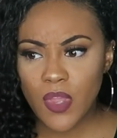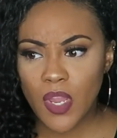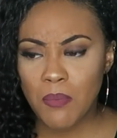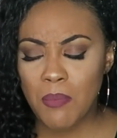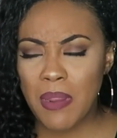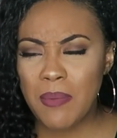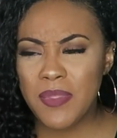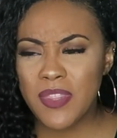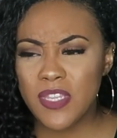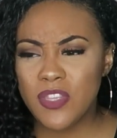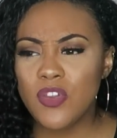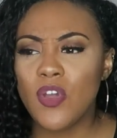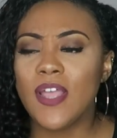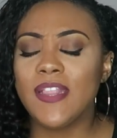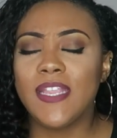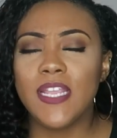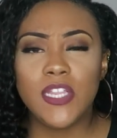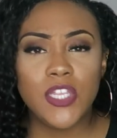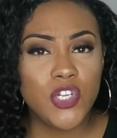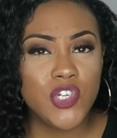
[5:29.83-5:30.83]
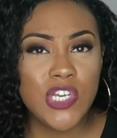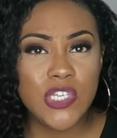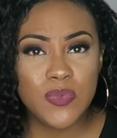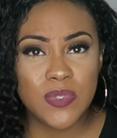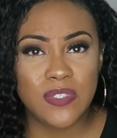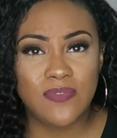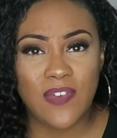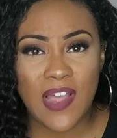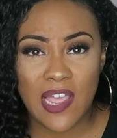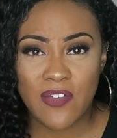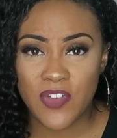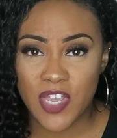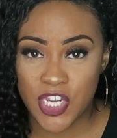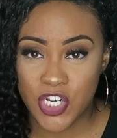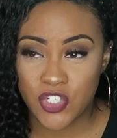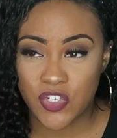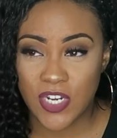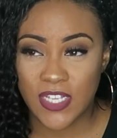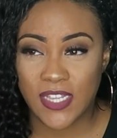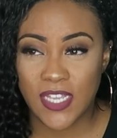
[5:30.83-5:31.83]
I think the dress was
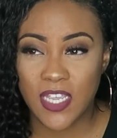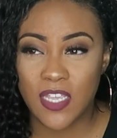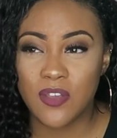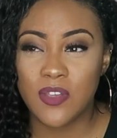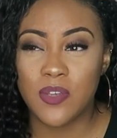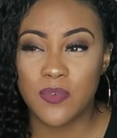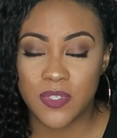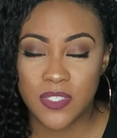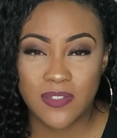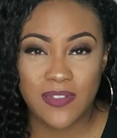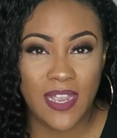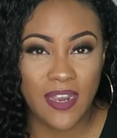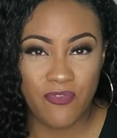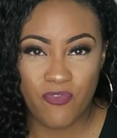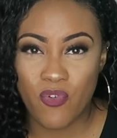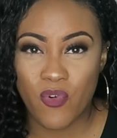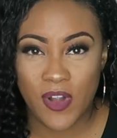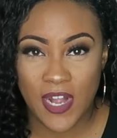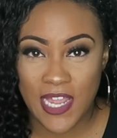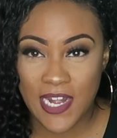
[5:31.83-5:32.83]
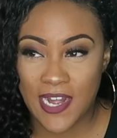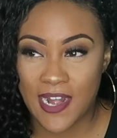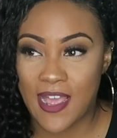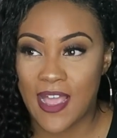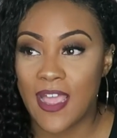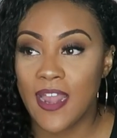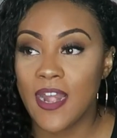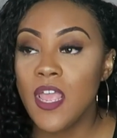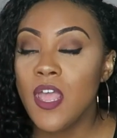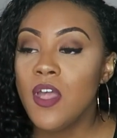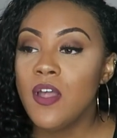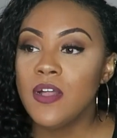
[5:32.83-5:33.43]
$500. I think it was like $4.99.